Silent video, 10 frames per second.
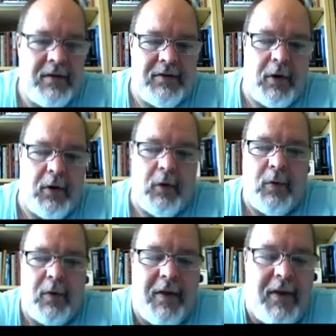
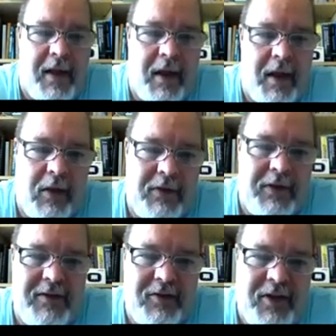So
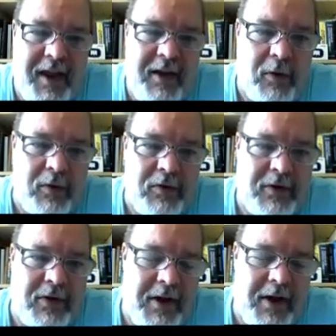these tails,
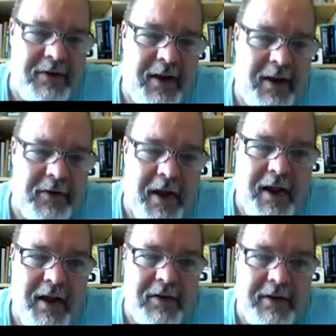the dust tail and the
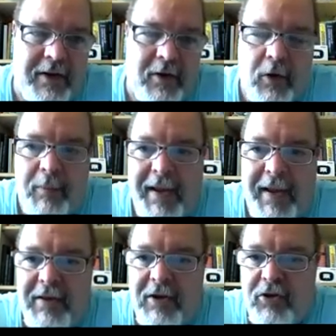ion tail, are mainly